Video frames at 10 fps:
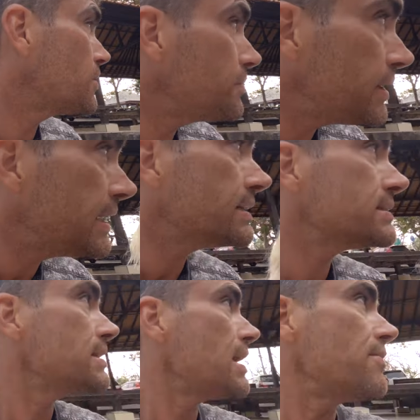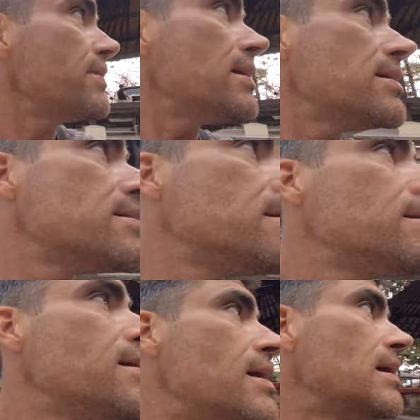complex area.
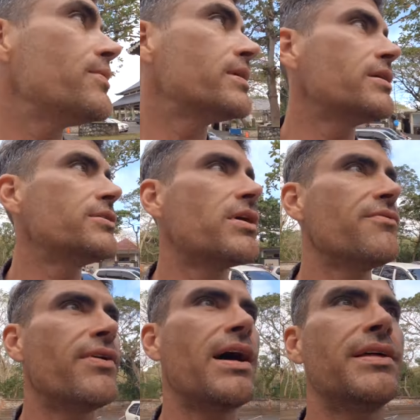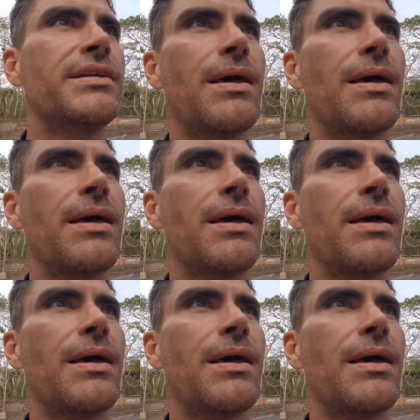We're gonna go try and find the